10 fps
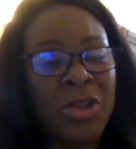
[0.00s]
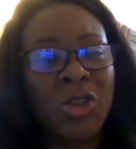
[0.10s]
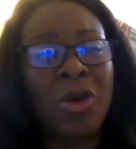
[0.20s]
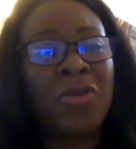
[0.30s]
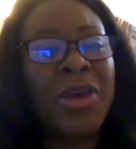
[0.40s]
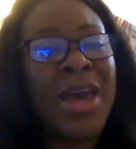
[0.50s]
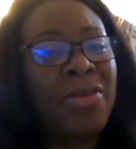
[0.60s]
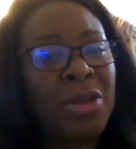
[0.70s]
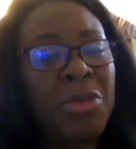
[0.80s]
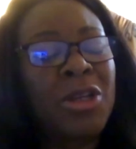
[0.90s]
And so if you have
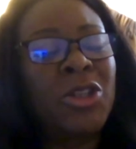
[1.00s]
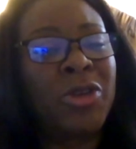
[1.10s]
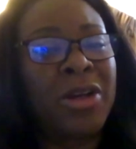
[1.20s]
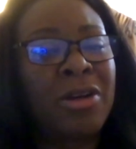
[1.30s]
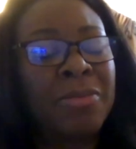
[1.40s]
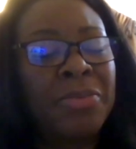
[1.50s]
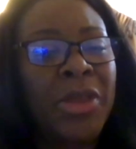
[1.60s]
an administrator